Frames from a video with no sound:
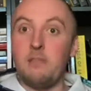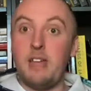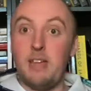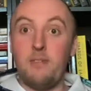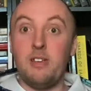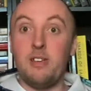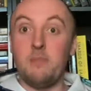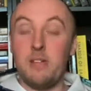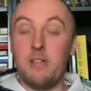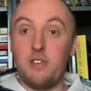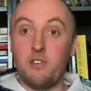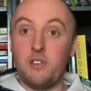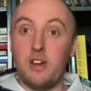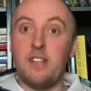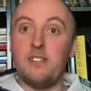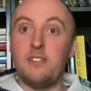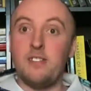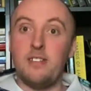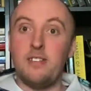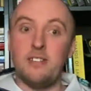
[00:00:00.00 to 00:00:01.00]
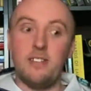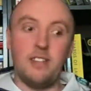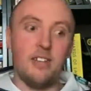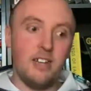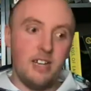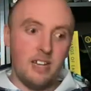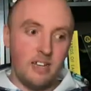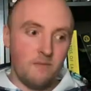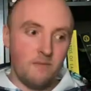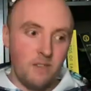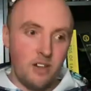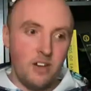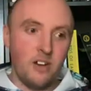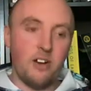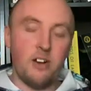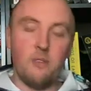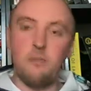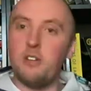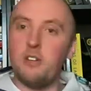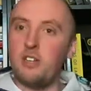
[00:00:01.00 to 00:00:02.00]
having a big crisis and they need to figure
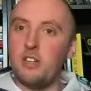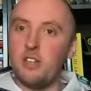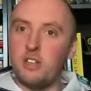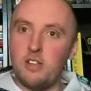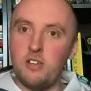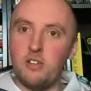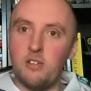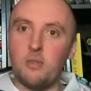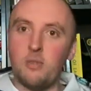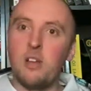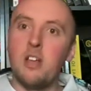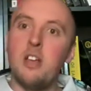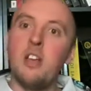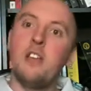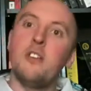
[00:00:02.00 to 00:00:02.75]
out what to do.